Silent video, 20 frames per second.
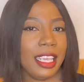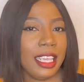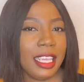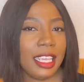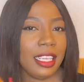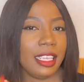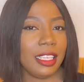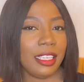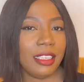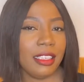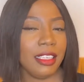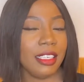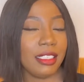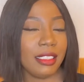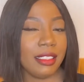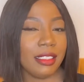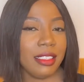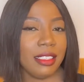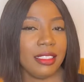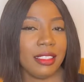
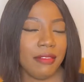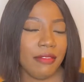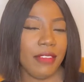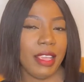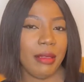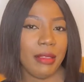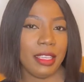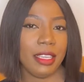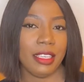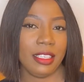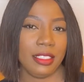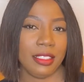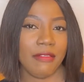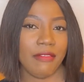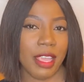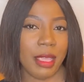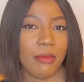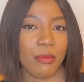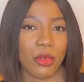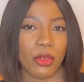He's a
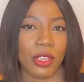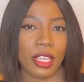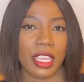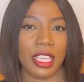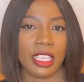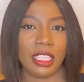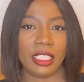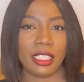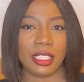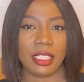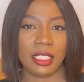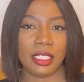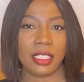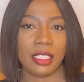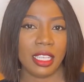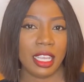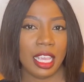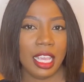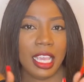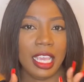fine boy. He's
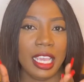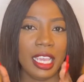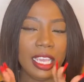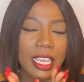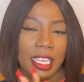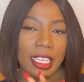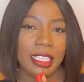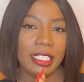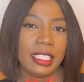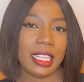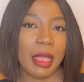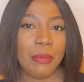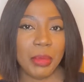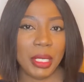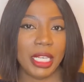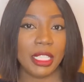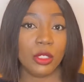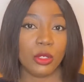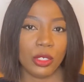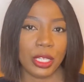
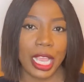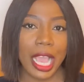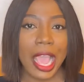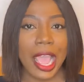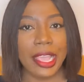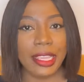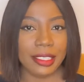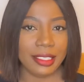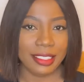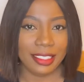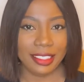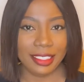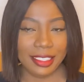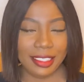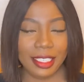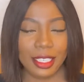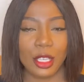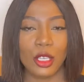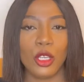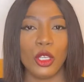appealing to the
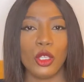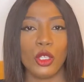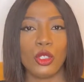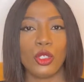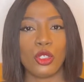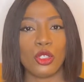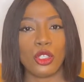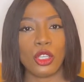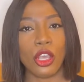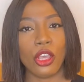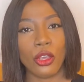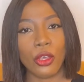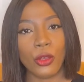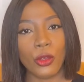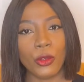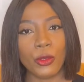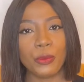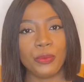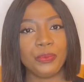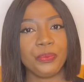eyes.
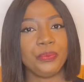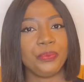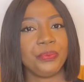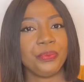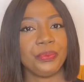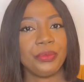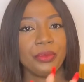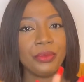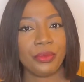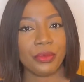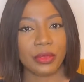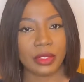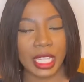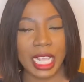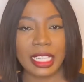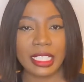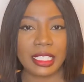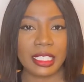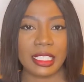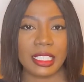So
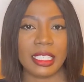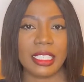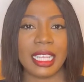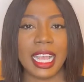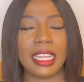that is it.